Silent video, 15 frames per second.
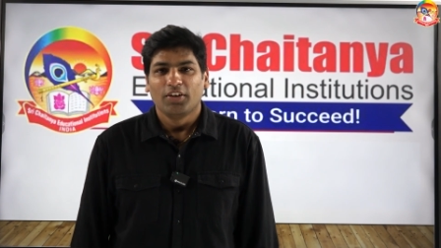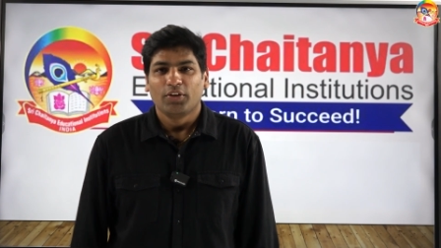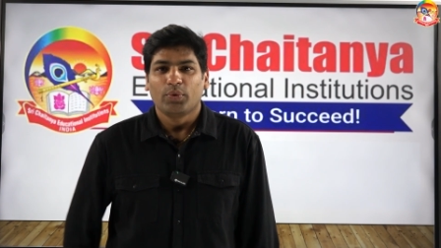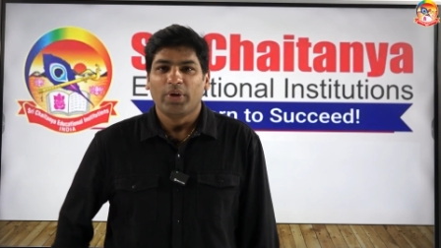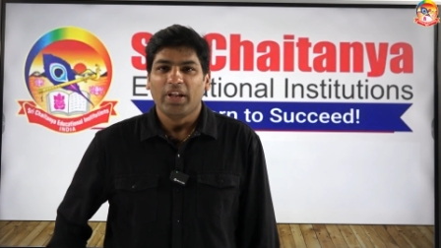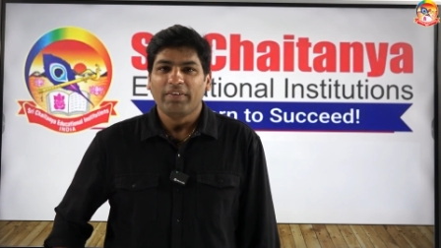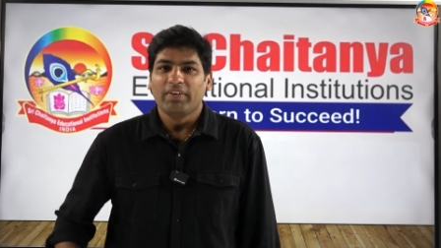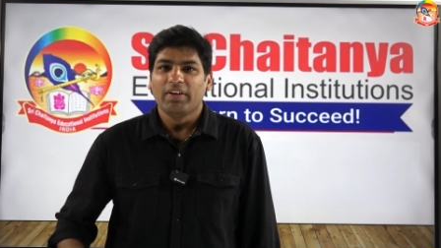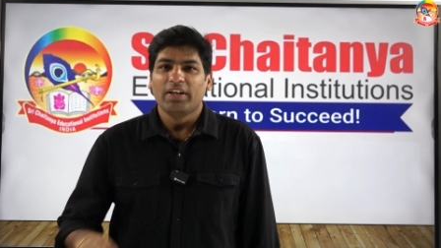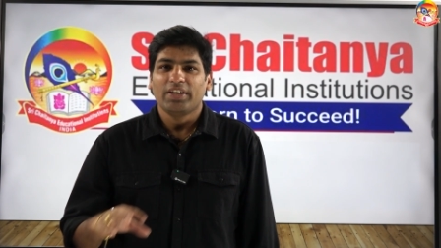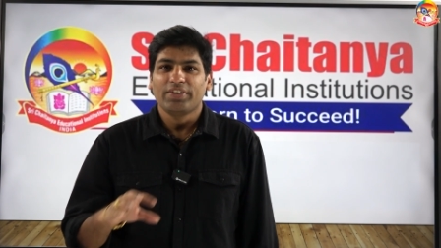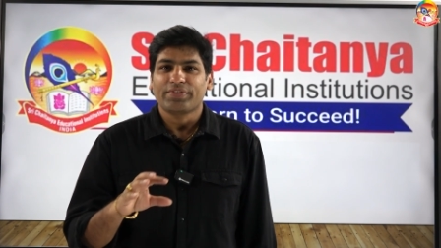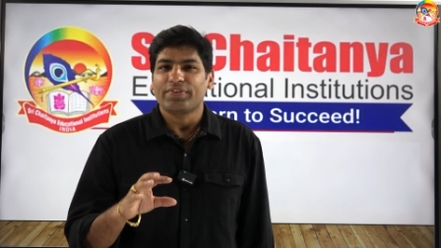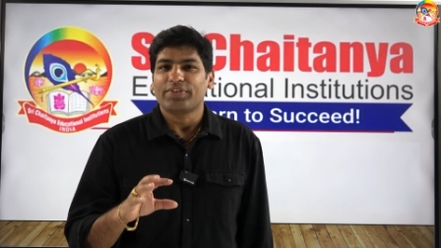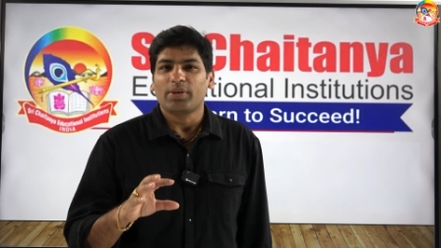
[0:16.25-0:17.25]
Today we will
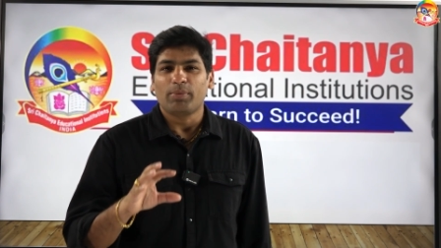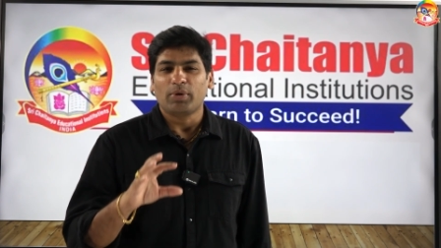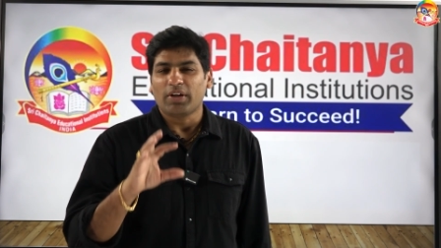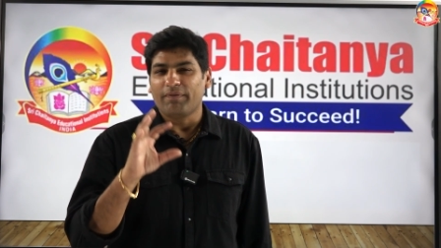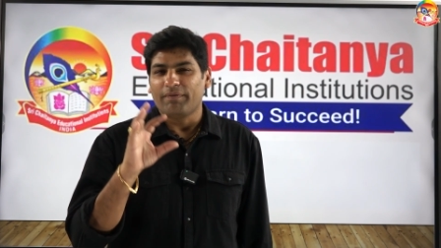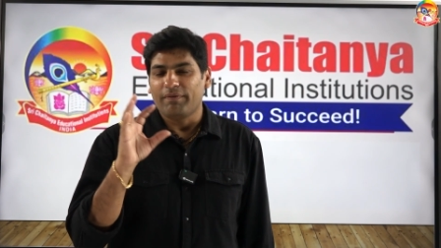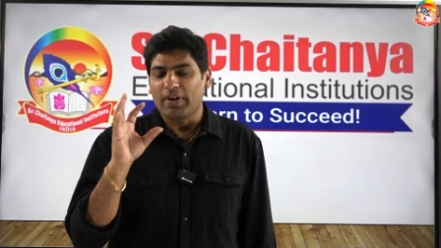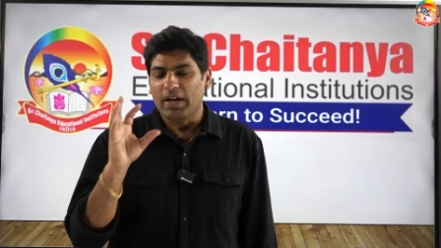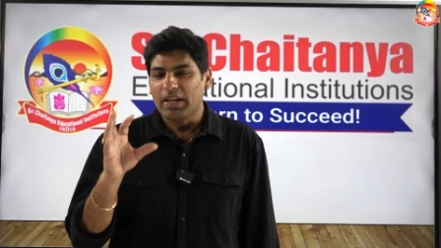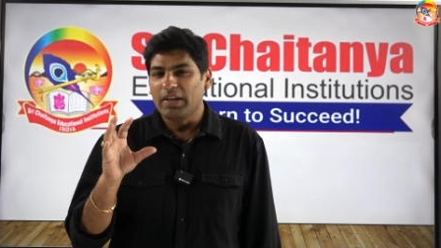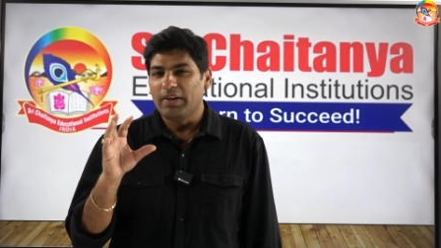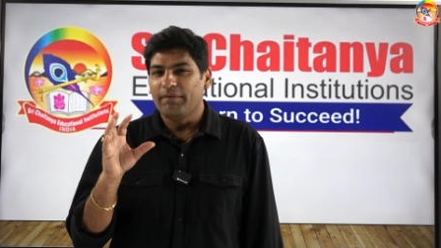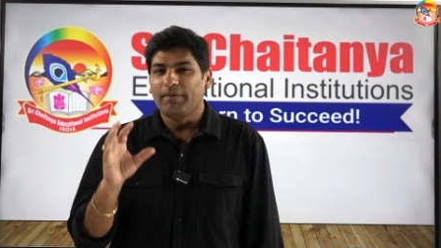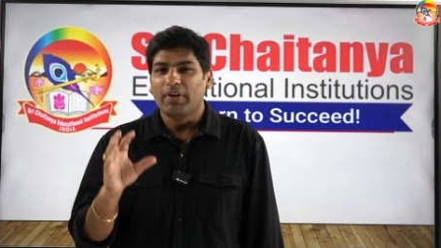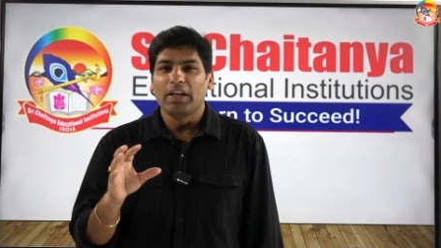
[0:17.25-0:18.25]
discuss about a
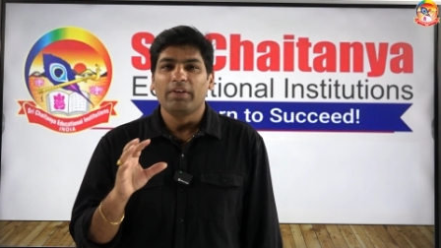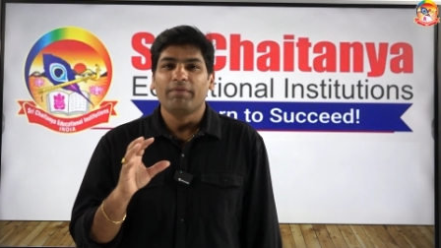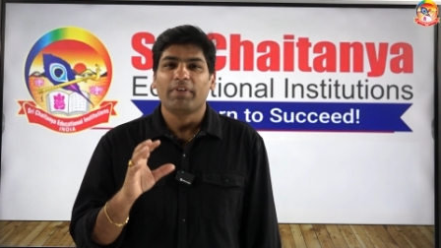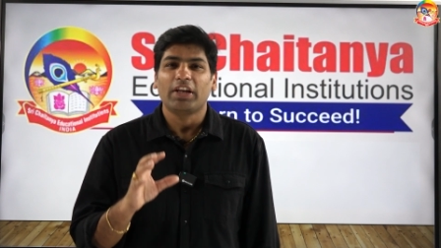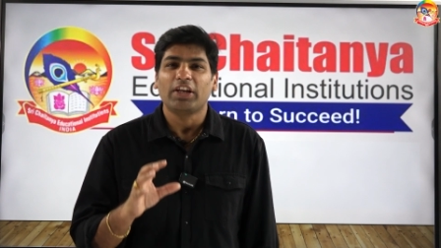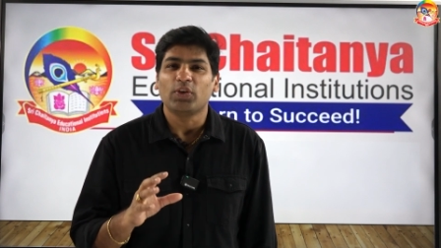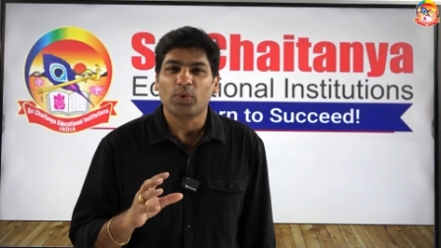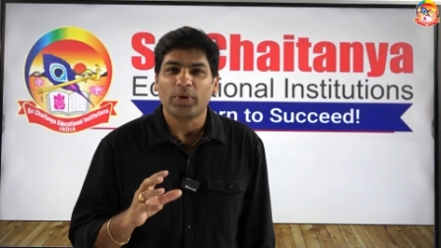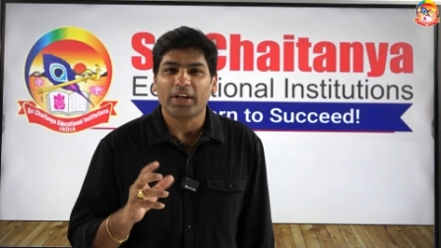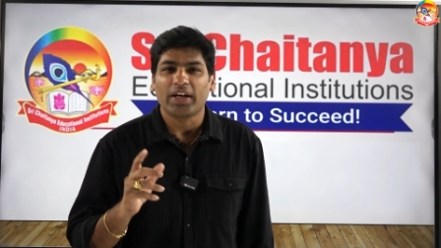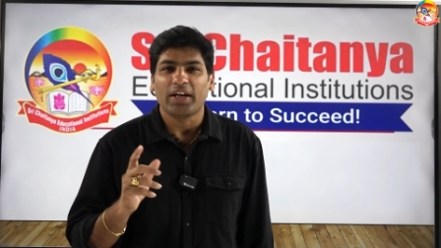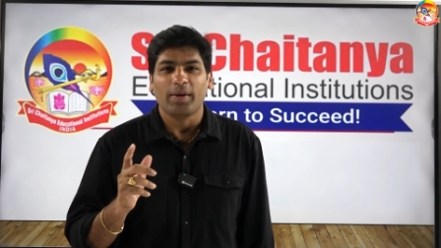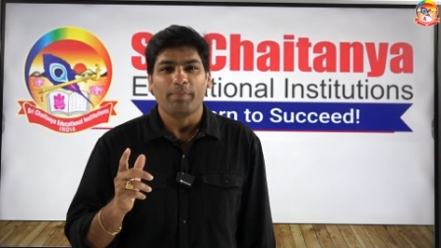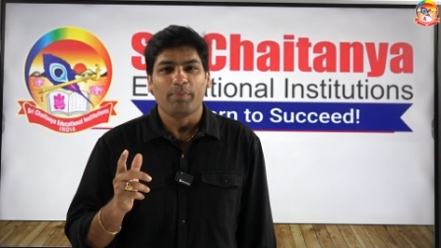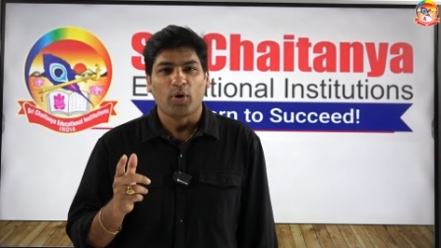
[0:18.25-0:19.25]
very very very unique
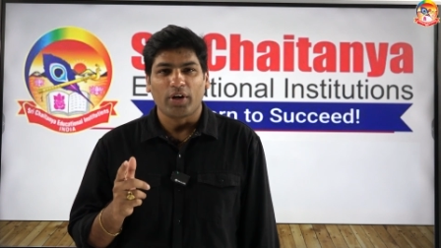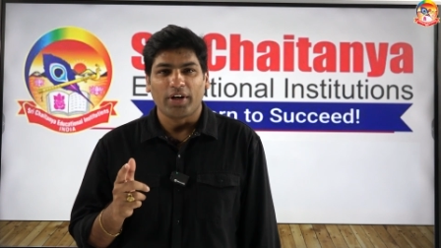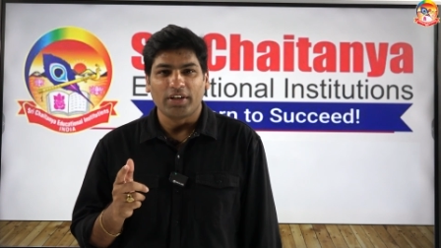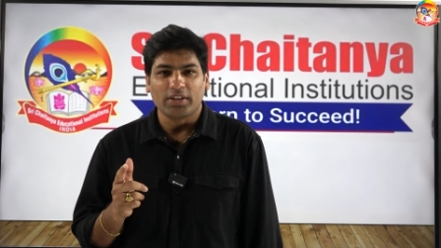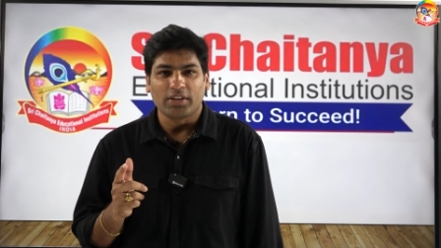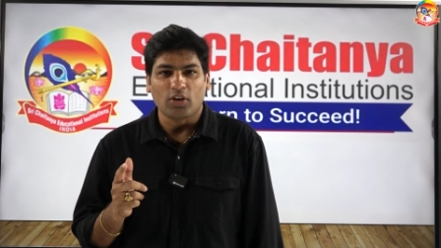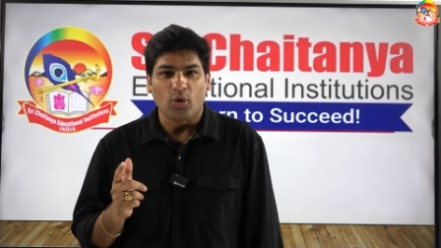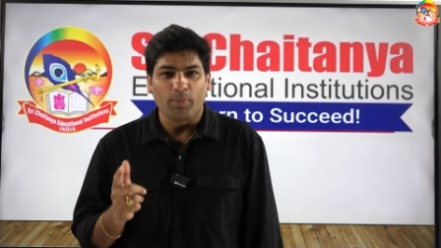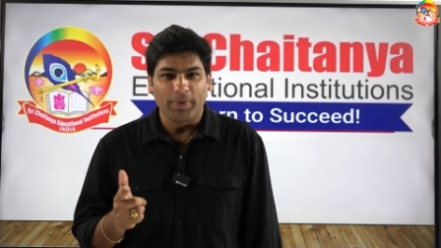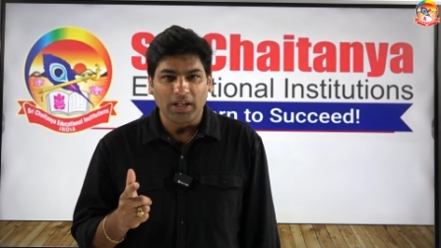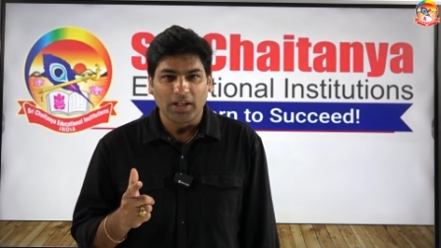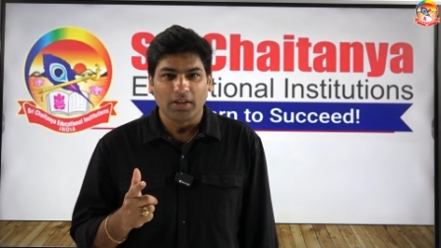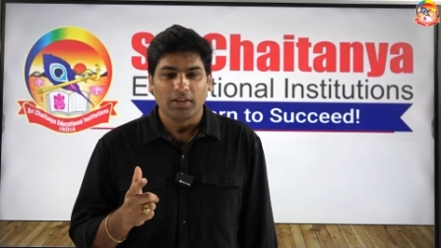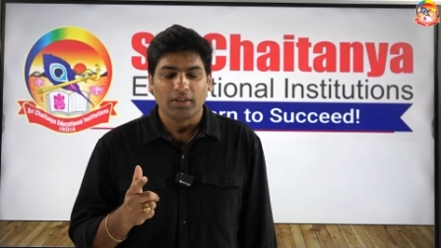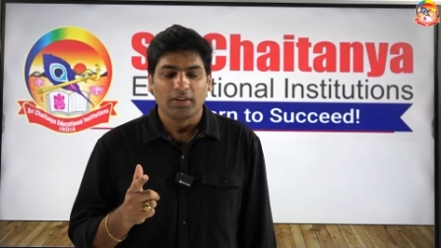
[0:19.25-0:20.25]
and important
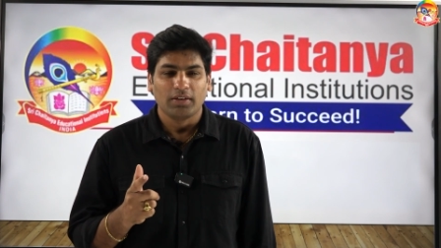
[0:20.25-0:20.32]
topic.